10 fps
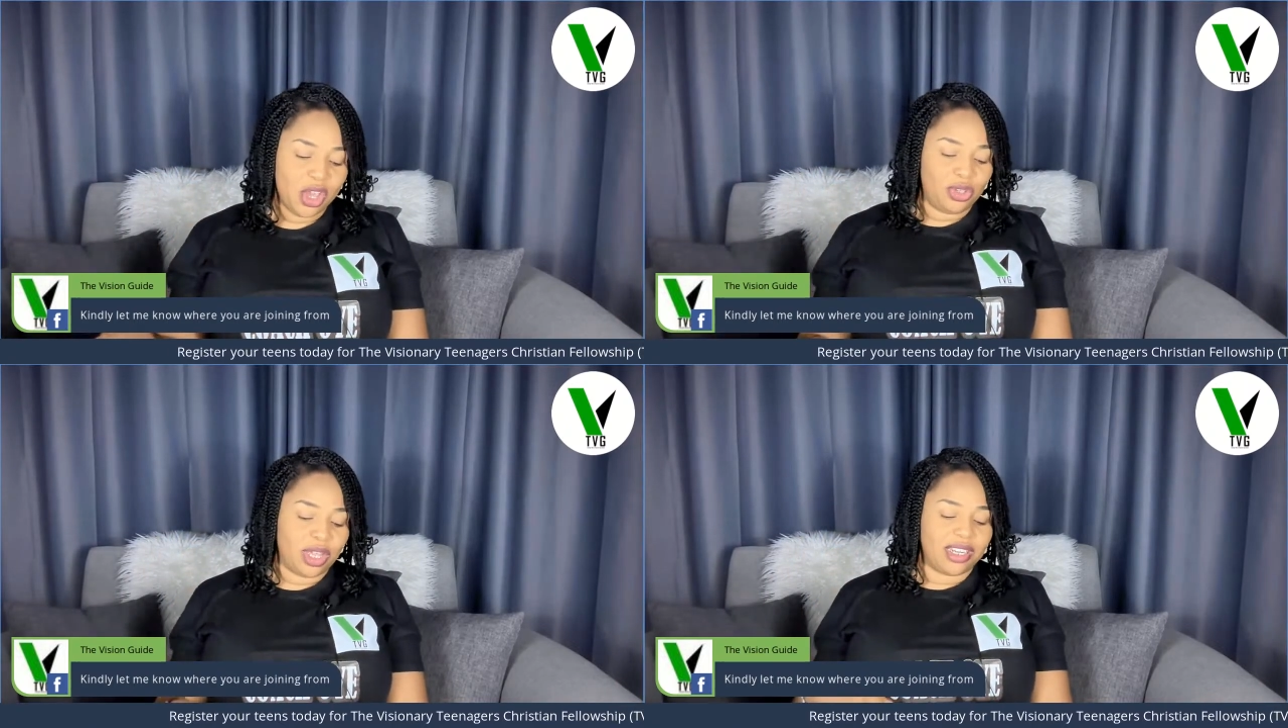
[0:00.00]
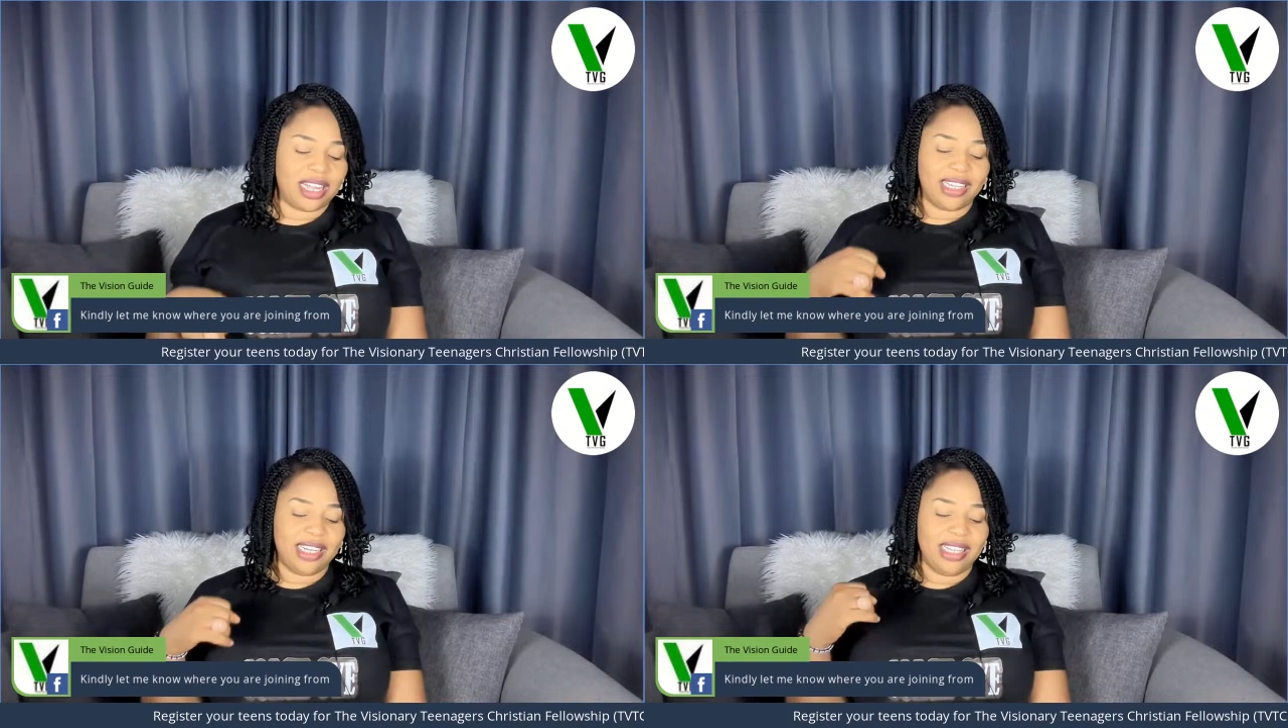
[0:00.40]
So
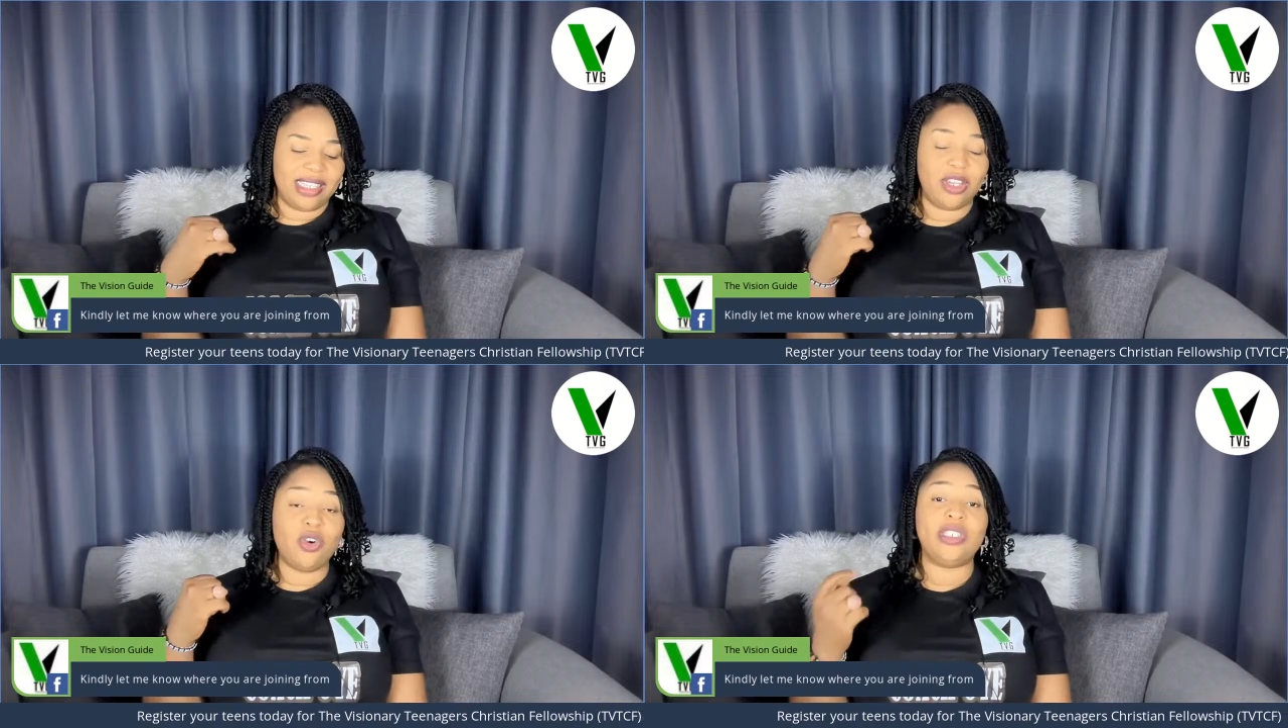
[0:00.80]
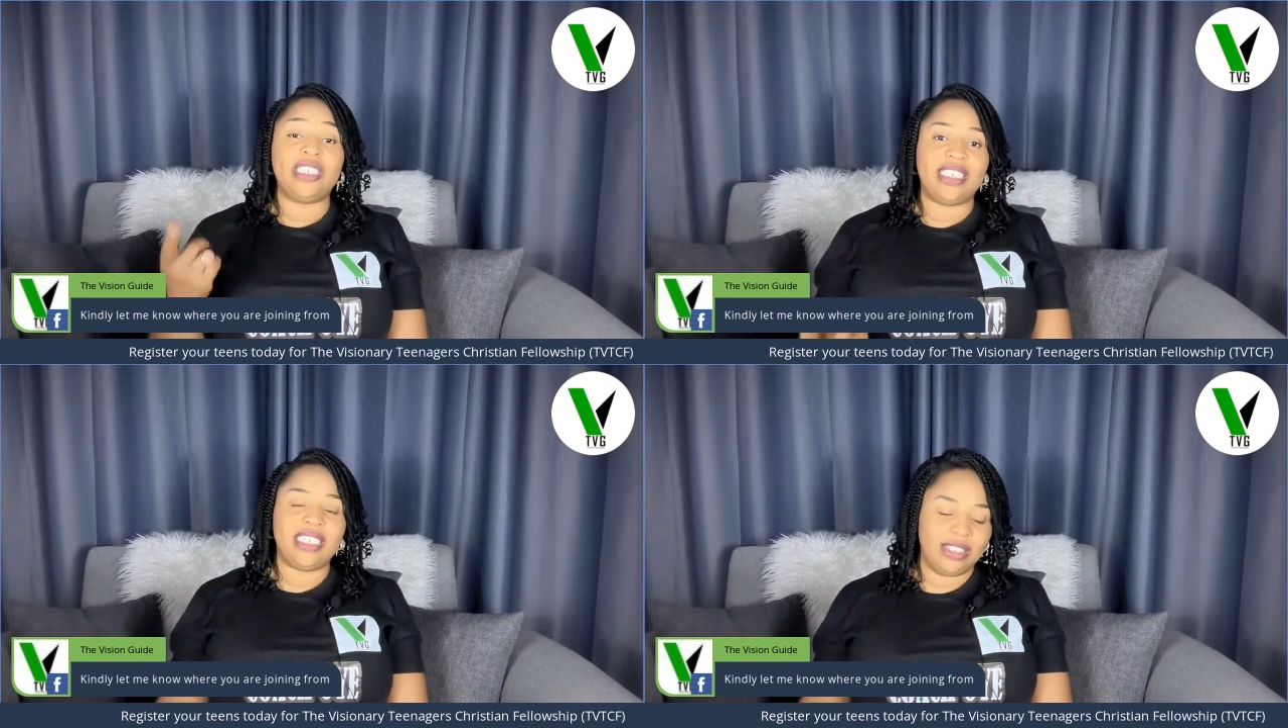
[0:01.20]
another thing is the
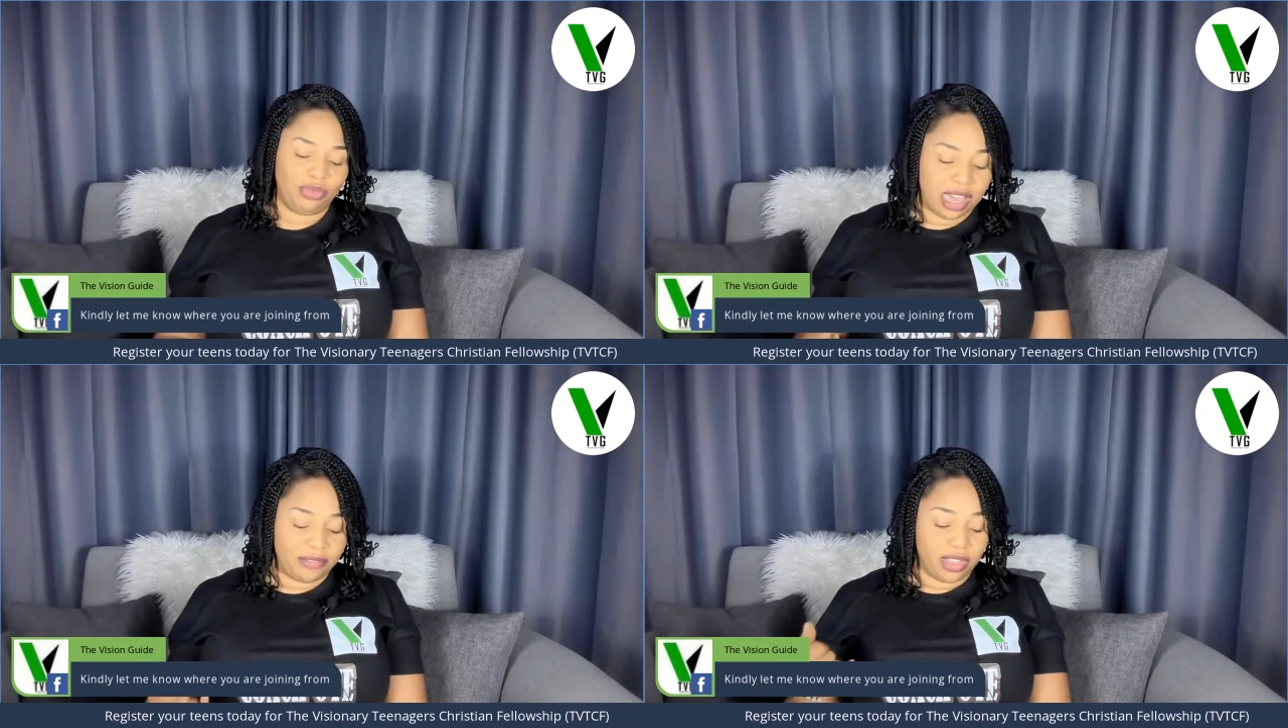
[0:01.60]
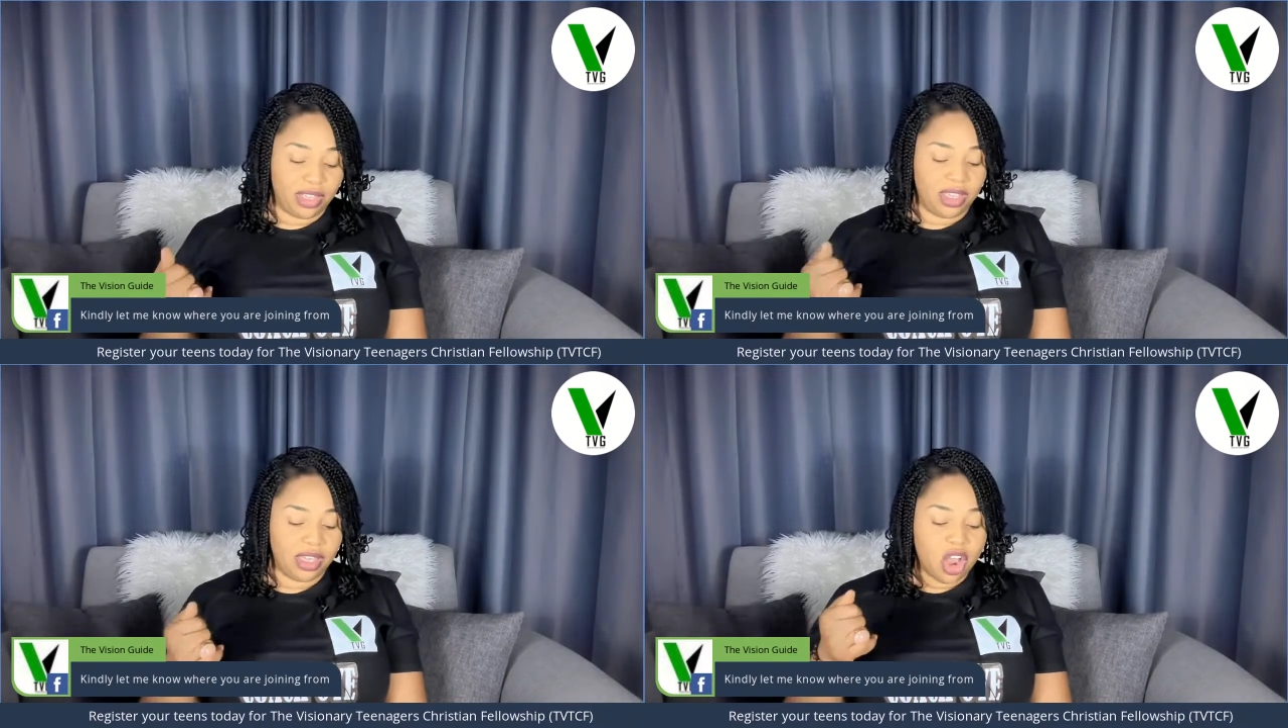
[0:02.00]
ODD. We have
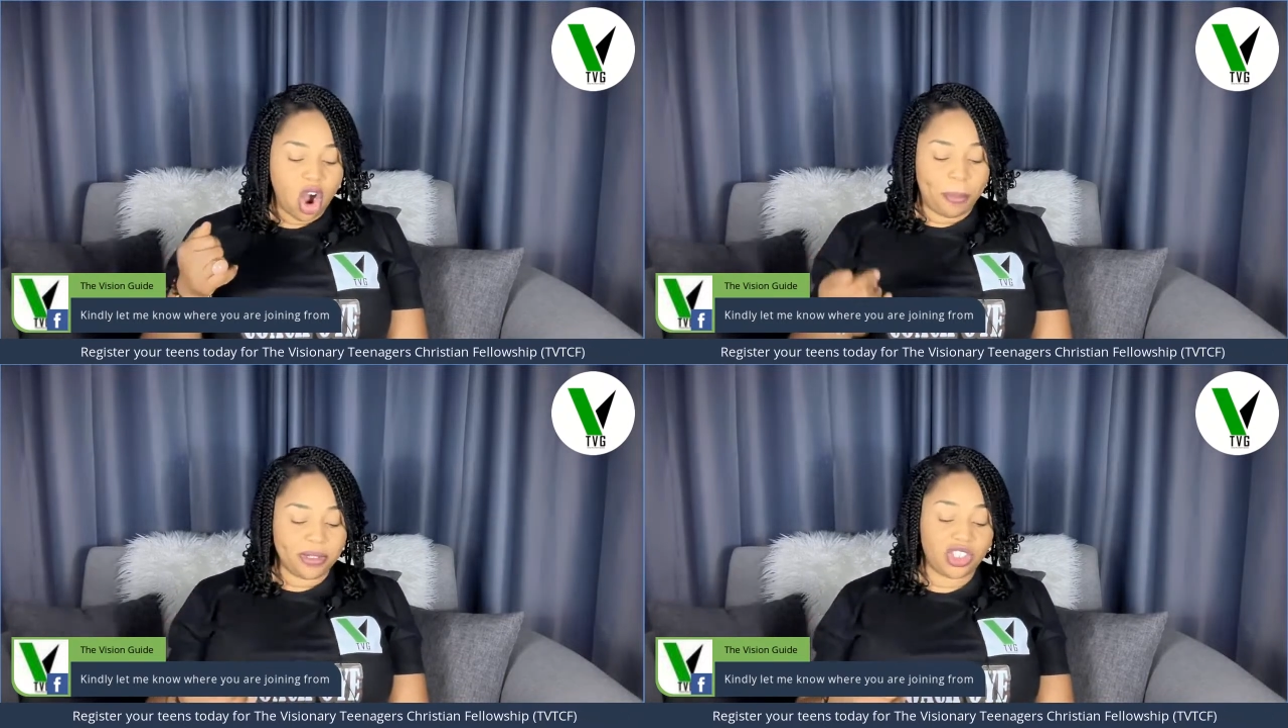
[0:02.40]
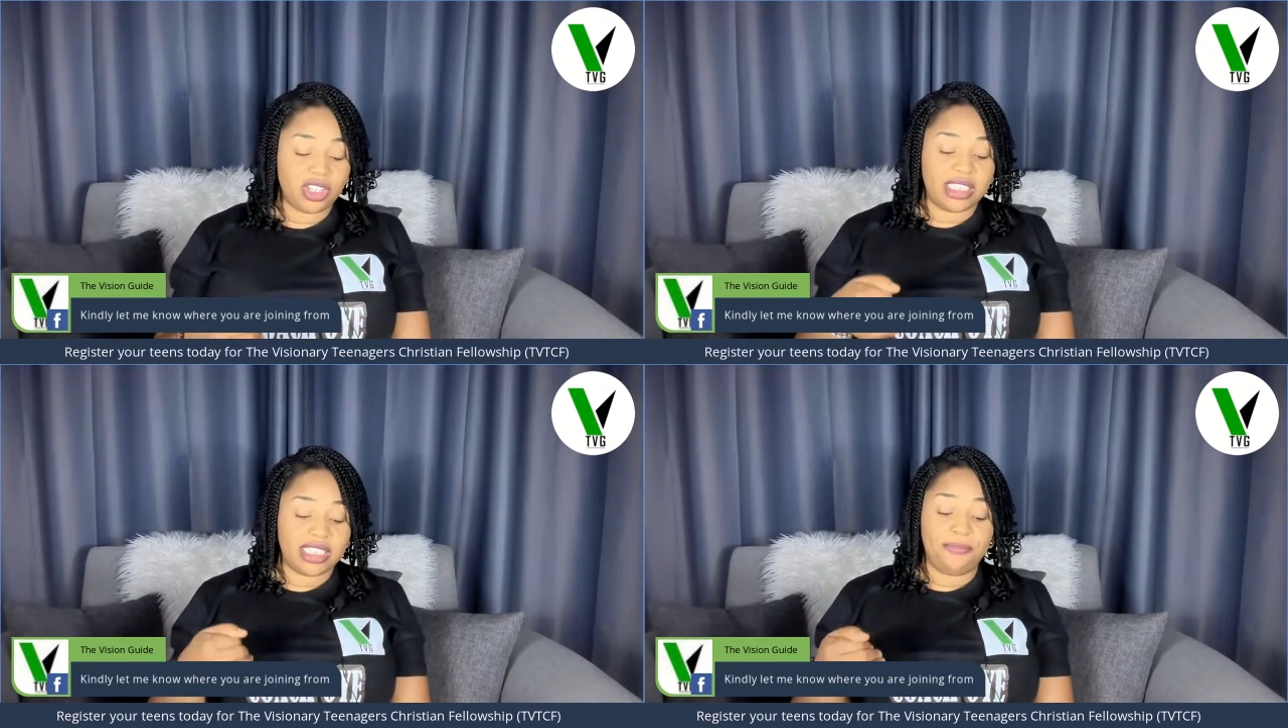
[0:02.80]
the
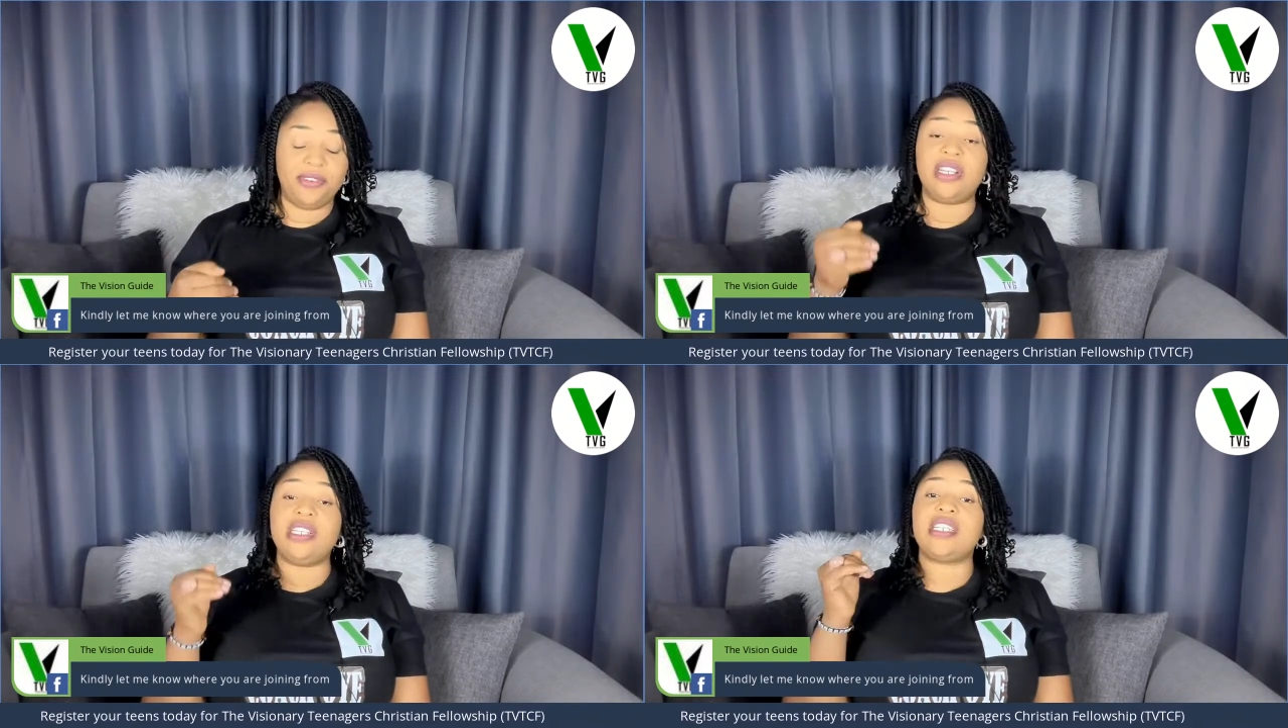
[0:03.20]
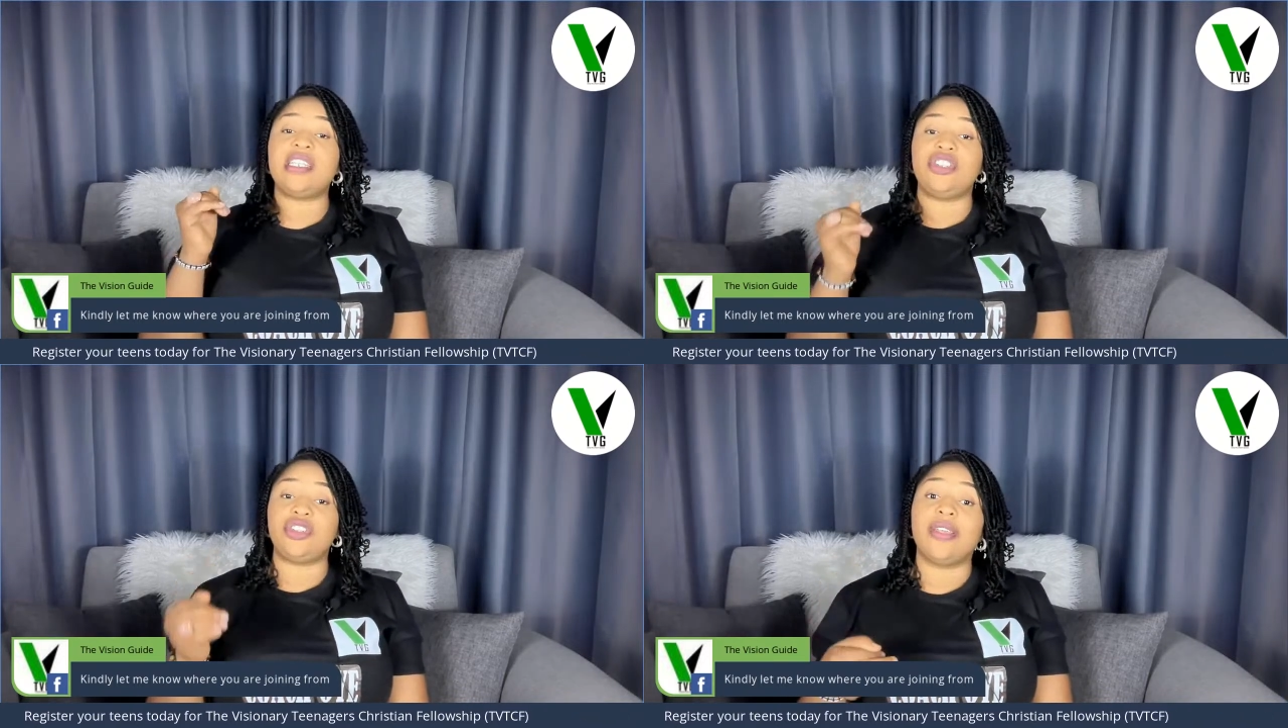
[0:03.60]
oppositional defiant
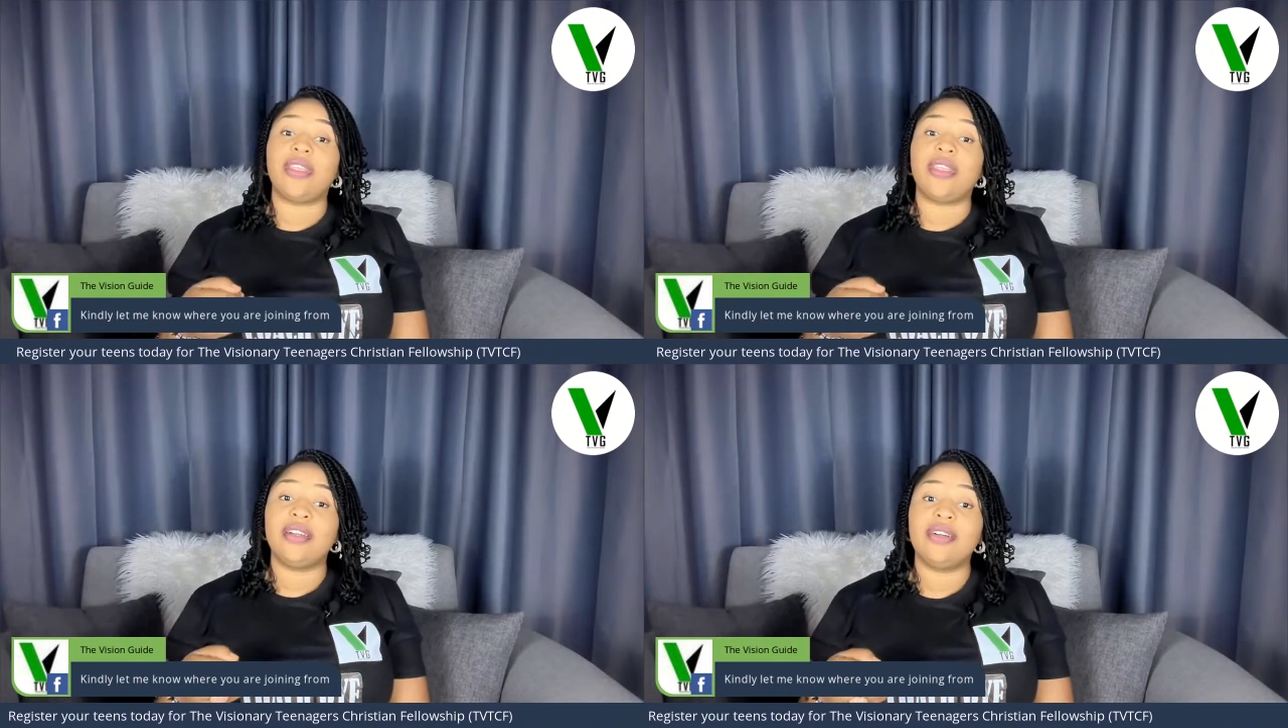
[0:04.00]
disorder.